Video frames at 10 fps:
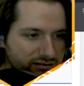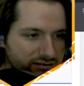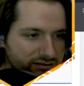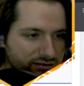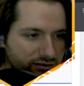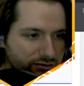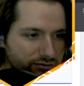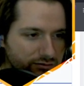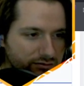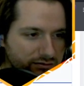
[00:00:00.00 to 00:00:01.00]

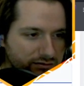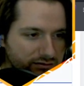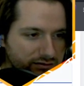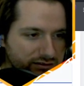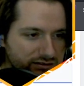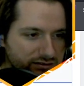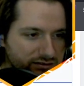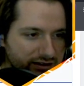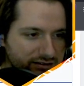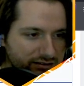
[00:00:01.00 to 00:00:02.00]
So
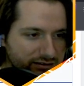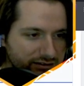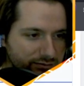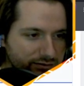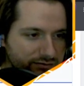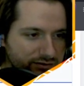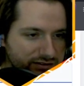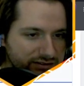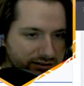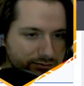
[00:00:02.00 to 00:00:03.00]
select this one, for
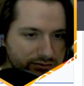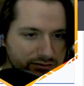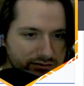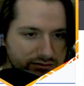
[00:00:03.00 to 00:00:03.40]
example.